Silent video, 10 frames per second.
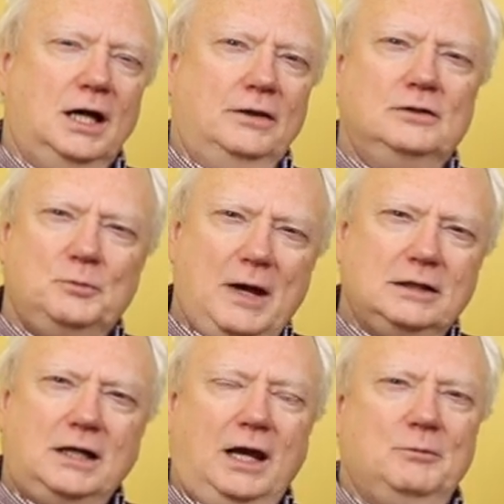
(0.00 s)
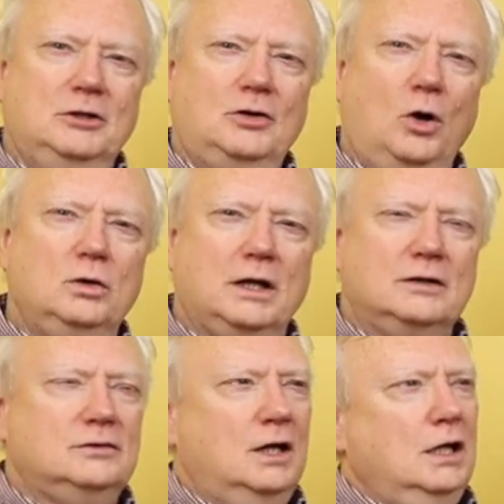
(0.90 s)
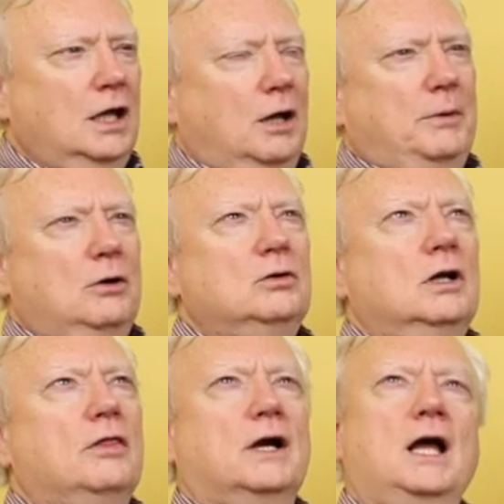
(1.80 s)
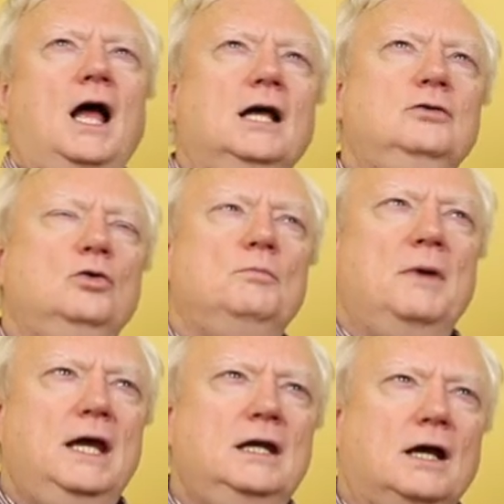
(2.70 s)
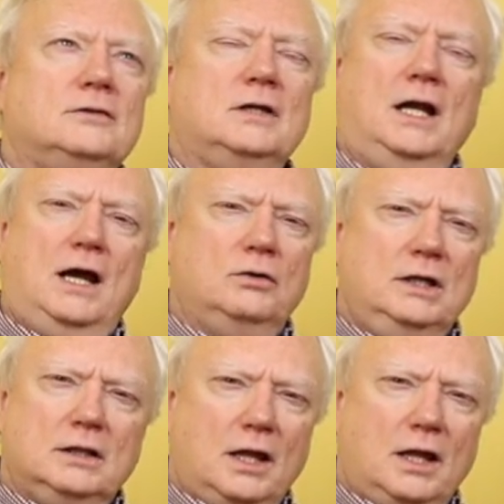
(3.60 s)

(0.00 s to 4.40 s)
And this man came and told us about the God who made us and how he